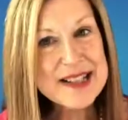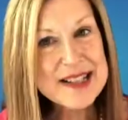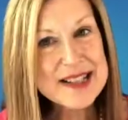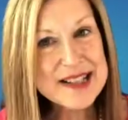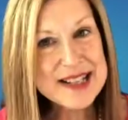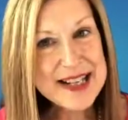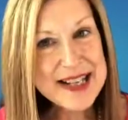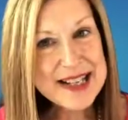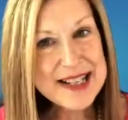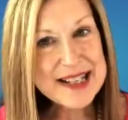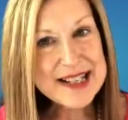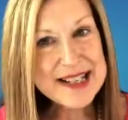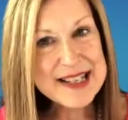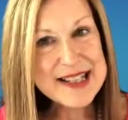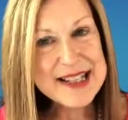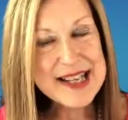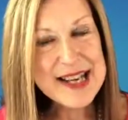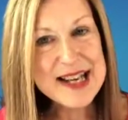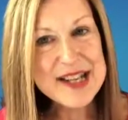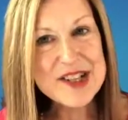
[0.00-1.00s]
The second
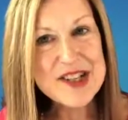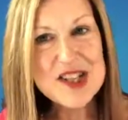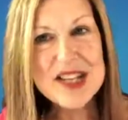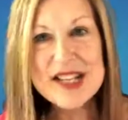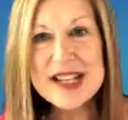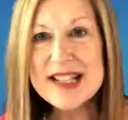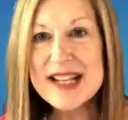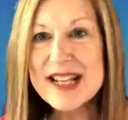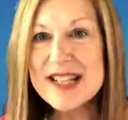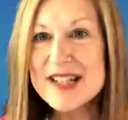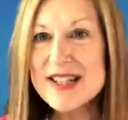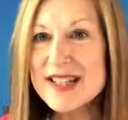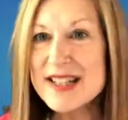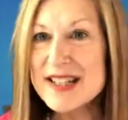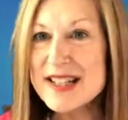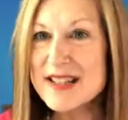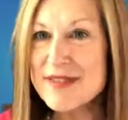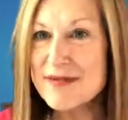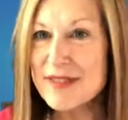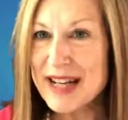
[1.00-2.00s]
stage is that of the
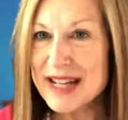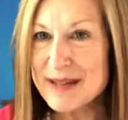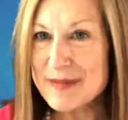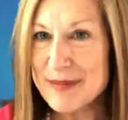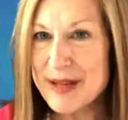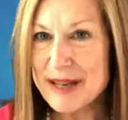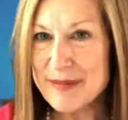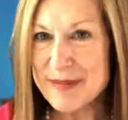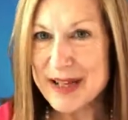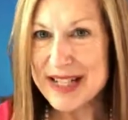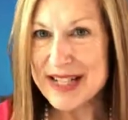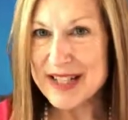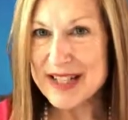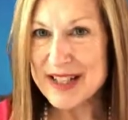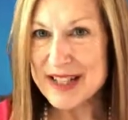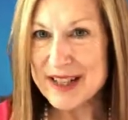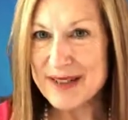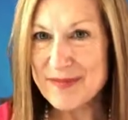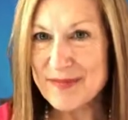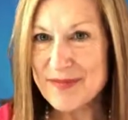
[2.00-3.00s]
developing
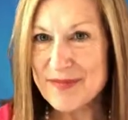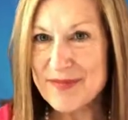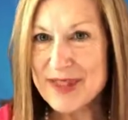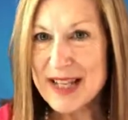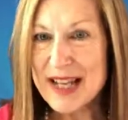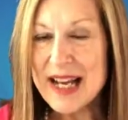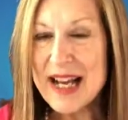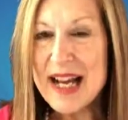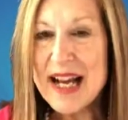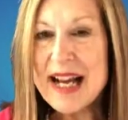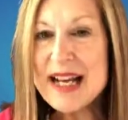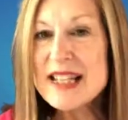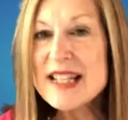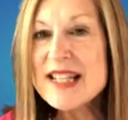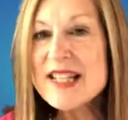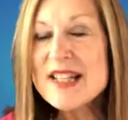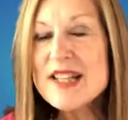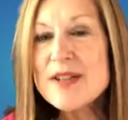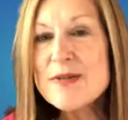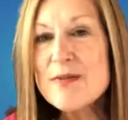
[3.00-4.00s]
mentor, and
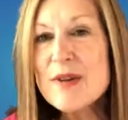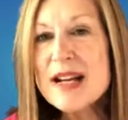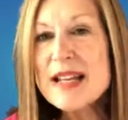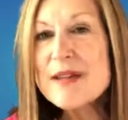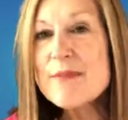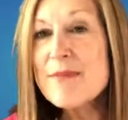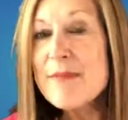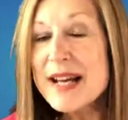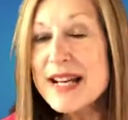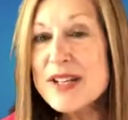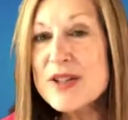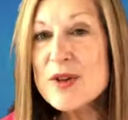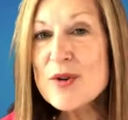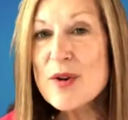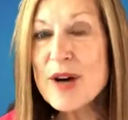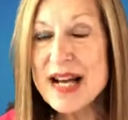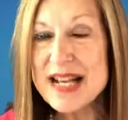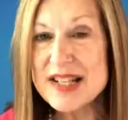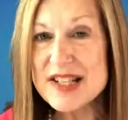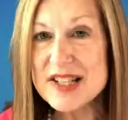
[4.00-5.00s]
this is where the
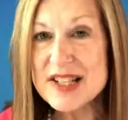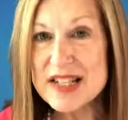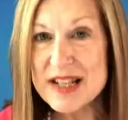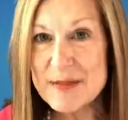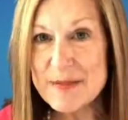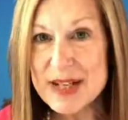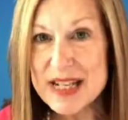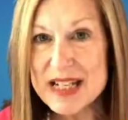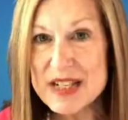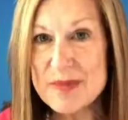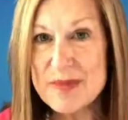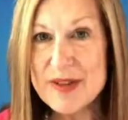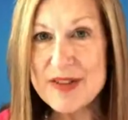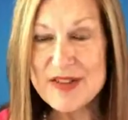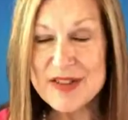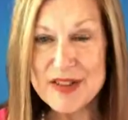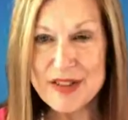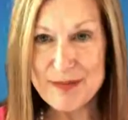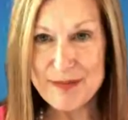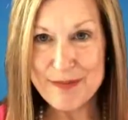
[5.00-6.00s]
mentor has some
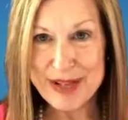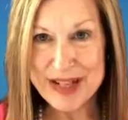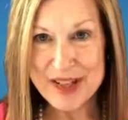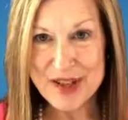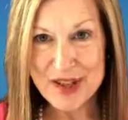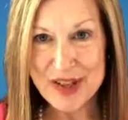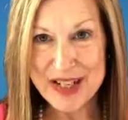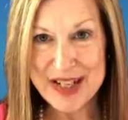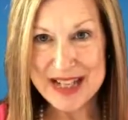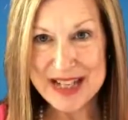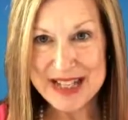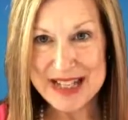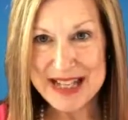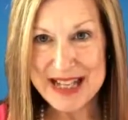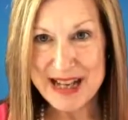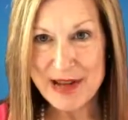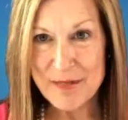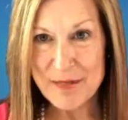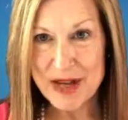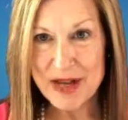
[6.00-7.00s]
experience of mentoring under
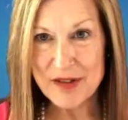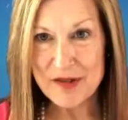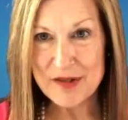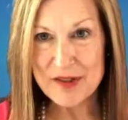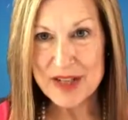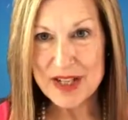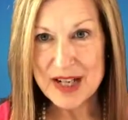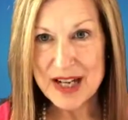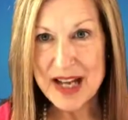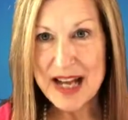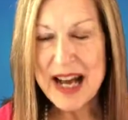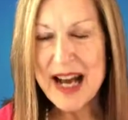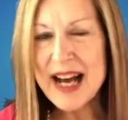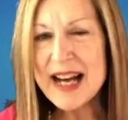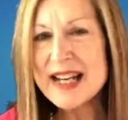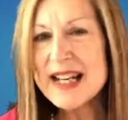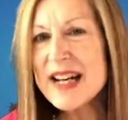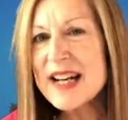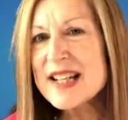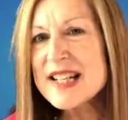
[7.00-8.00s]
their belt
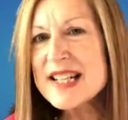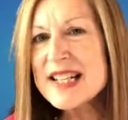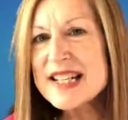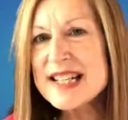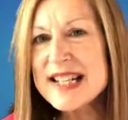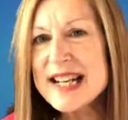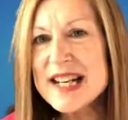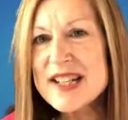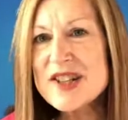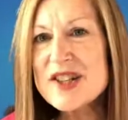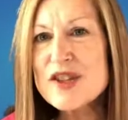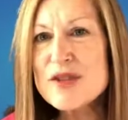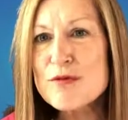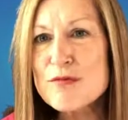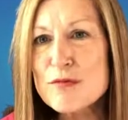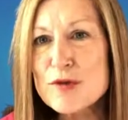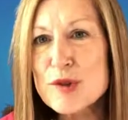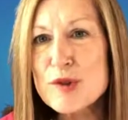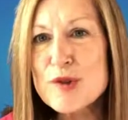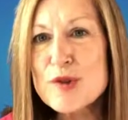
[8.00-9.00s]
and understands the
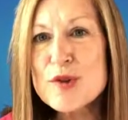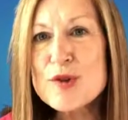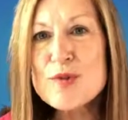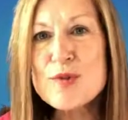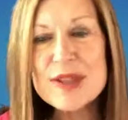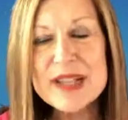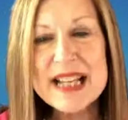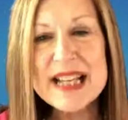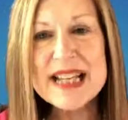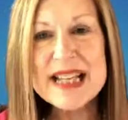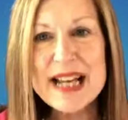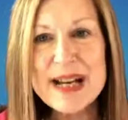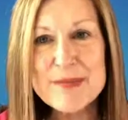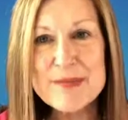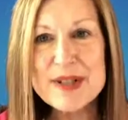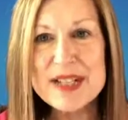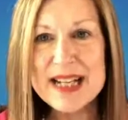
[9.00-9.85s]
rules within their